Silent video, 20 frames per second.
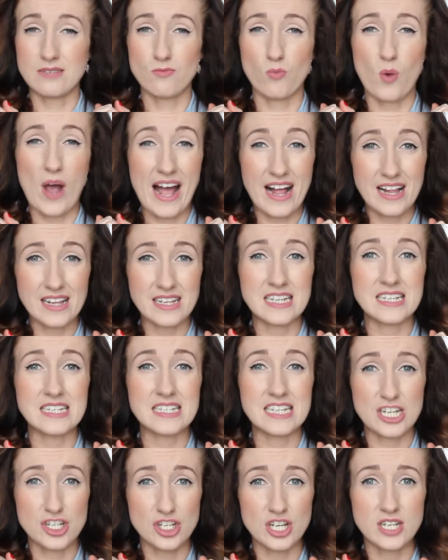well
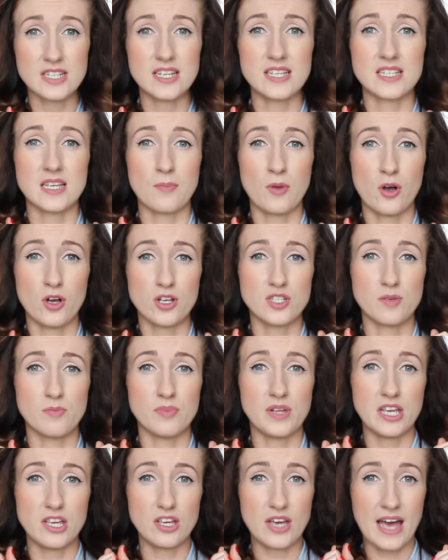conditioned as I
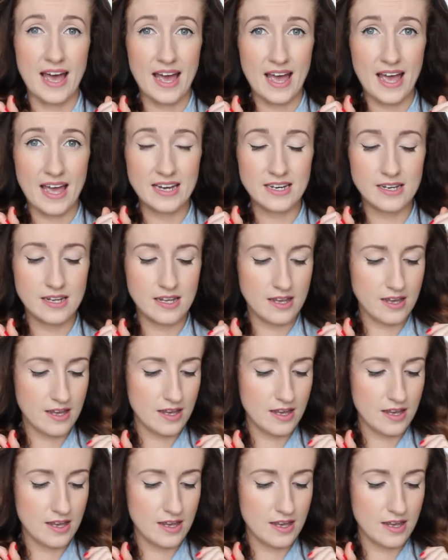possibly can,